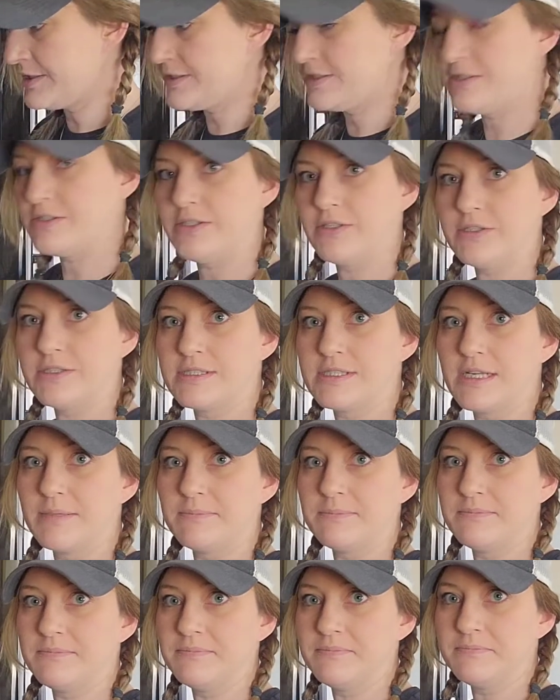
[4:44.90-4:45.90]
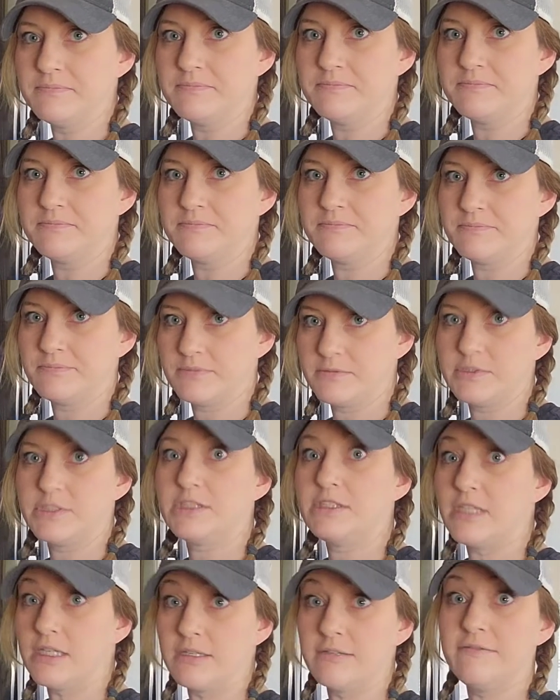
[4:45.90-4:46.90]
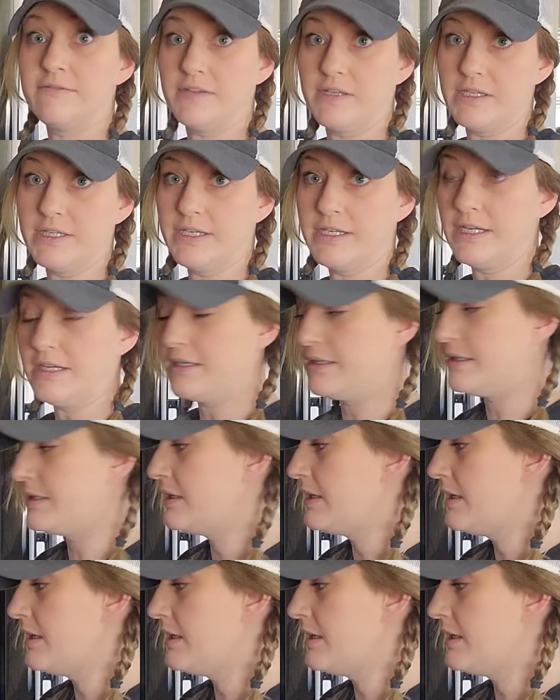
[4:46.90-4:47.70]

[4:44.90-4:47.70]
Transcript: as soon as I'm done filling it.